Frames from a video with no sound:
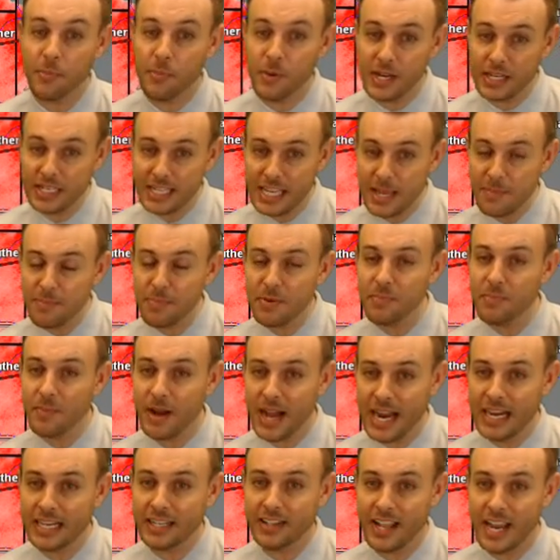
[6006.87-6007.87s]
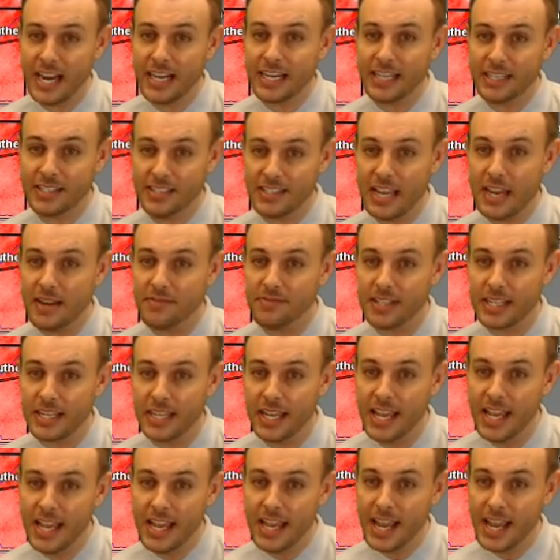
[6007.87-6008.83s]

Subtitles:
but keep in mind lightning safety.